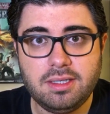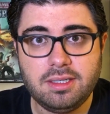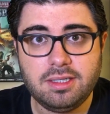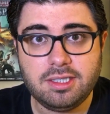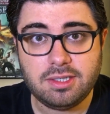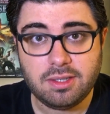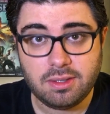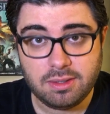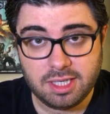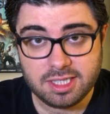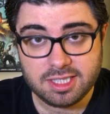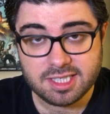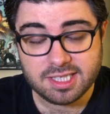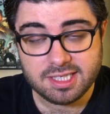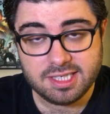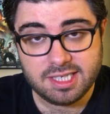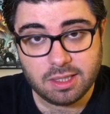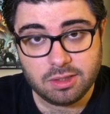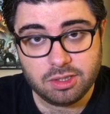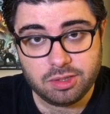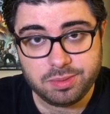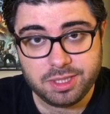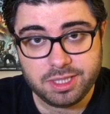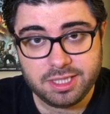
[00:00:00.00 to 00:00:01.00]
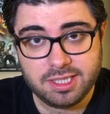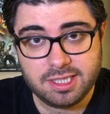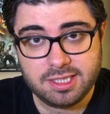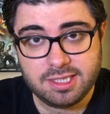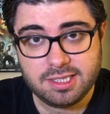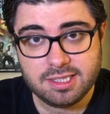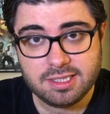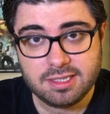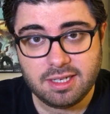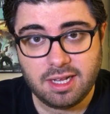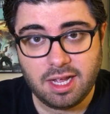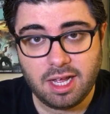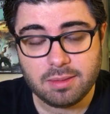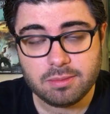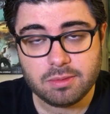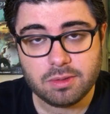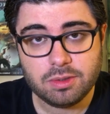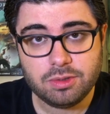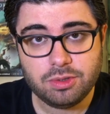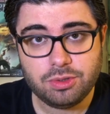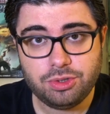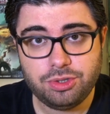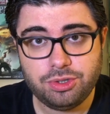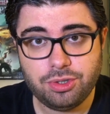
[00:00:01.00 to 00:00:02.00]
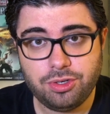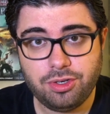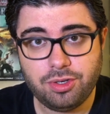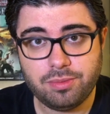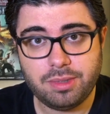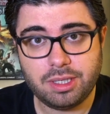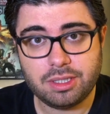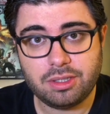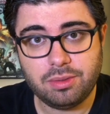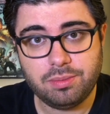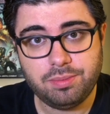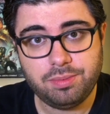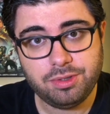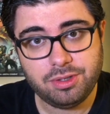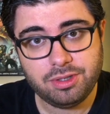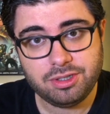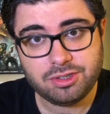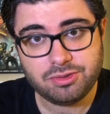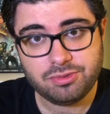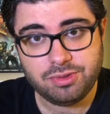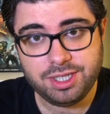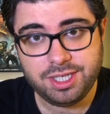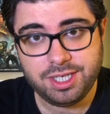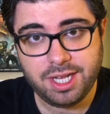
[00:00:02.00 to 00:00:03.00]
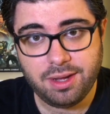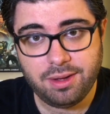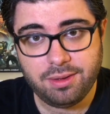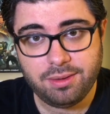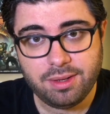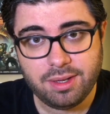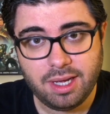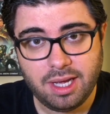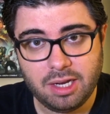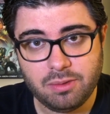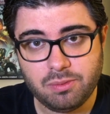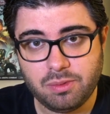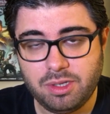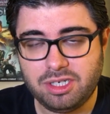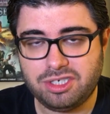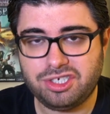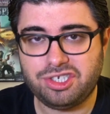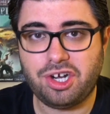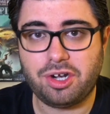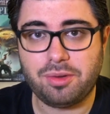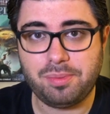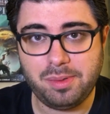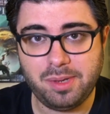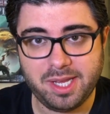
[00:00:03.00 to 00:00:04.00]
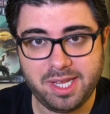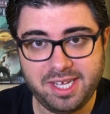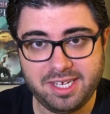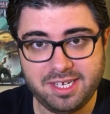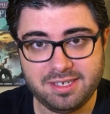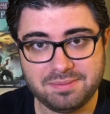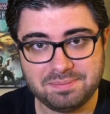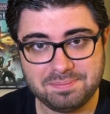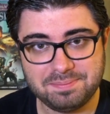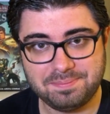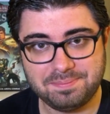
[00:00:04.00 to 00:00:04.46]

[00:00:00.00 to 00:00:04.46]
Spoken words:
So let's get down to business. I'm going to show you my computer screen now and we'll start playing.